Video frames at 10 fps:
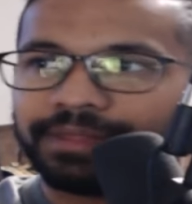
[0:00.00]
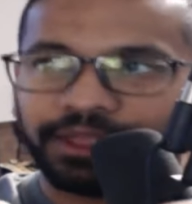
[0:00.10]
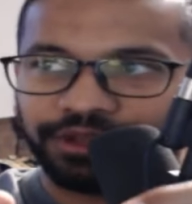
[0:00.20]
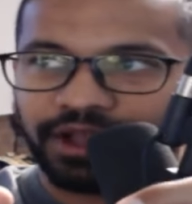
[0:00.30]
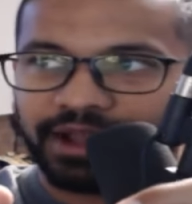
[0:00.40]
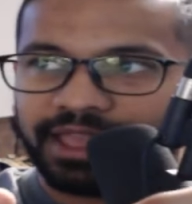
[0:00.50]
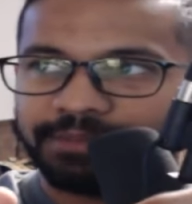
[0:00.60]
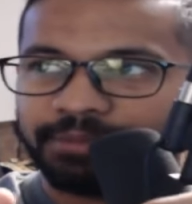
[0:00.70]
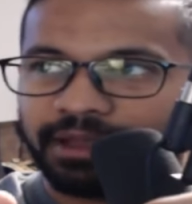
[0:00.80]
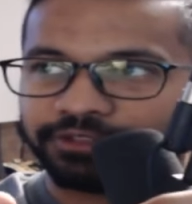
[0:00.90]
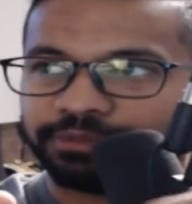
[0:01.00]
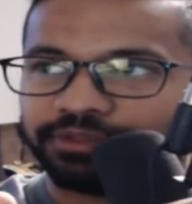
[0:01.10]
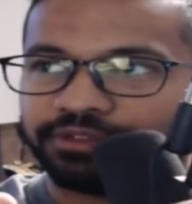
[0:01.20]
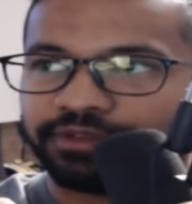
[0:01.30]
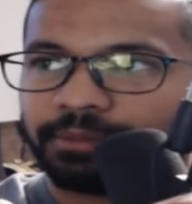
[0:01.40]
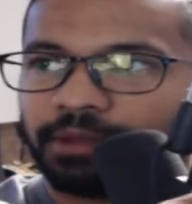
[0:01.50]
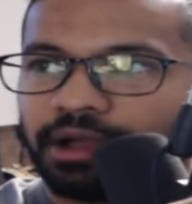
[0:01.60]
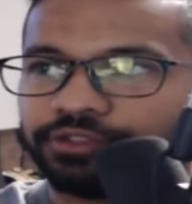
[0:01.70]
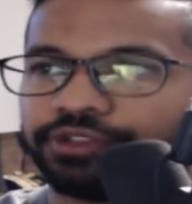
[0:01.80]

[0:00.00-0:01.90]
Then you got Apex specific mods.